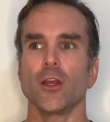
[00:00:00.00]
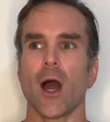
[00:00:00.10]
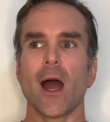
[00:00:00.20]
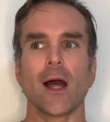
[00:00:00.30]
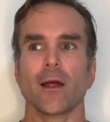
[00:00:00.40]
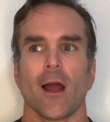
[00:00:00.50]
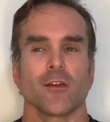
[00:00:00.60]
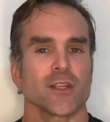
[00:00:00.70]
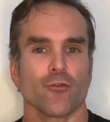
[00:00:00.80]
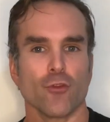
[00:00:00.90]
I
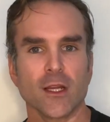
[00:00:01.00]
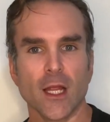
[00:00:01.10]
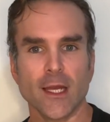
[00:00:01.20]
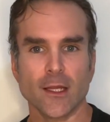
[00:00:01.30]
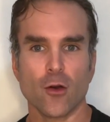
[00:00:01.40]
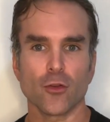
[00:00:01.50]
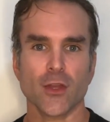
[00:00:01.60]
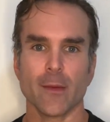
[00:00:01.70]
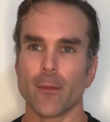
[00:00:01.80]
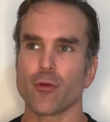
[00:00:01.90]
was redlining the whole
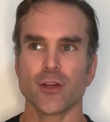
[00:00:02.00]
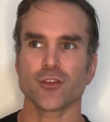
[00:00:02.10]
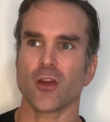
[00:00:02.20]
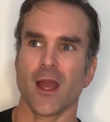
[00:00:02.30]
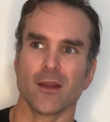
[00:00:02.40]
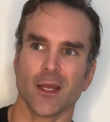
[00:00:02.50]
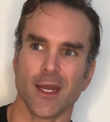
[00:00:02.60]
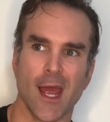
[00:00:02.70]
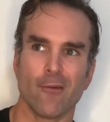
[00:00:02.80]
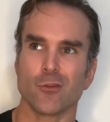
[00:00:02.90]
time. I'm pretty sure I had an
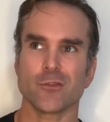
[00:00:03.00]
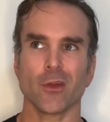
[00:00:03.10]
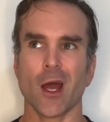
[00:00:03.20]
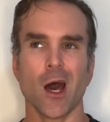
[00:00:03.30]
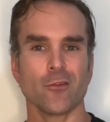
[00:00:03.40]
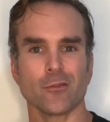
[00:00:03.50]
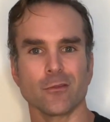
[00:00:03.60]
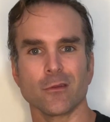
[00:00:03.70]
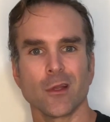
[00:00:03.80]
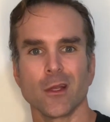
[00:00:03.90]
average of
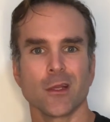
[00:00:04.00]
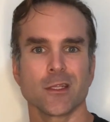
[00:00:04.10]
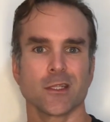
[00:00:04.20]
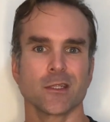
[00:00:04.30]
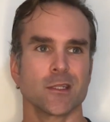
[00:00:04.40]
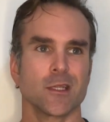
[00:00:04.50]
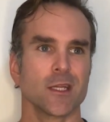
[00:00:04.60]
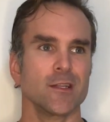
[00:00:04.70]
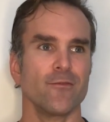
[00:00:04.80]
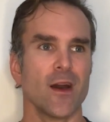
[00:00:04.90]

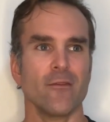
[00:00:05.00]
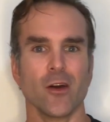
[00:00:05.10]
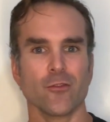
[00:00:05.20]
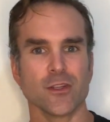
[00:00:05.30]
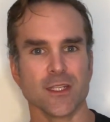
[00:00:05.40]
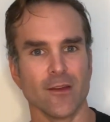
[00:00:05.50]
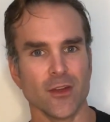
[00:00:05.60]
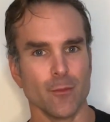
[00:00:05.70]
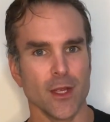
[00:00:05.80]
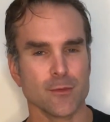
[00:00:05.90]
165, 170
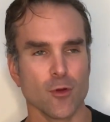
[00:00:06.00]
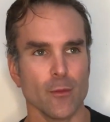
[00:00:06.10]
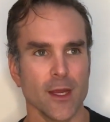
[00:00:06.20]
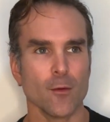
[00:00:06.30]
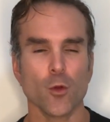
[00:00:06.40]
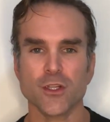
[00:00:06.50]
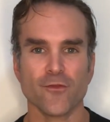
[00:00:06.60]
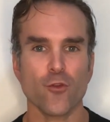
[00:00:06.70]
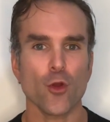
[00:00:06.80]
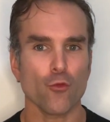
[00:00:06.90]
beats per minute, which
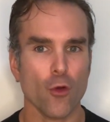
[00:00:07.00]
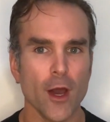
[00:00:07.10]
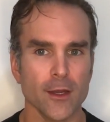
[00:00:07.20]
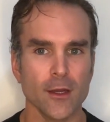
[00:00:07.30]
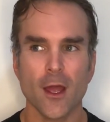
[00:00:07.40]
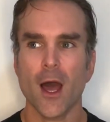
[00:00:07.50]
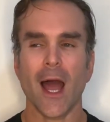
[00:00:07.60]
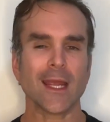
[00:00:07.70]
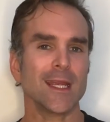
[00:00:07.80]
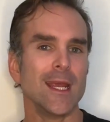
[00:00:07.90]
for a run,
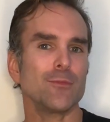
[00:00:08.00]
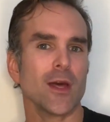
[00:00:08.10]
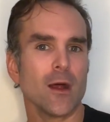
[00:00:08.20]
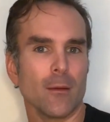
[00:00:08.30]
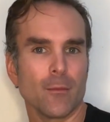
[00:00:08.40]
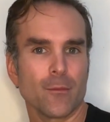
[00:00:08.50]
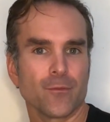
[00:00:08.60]
I can keep that up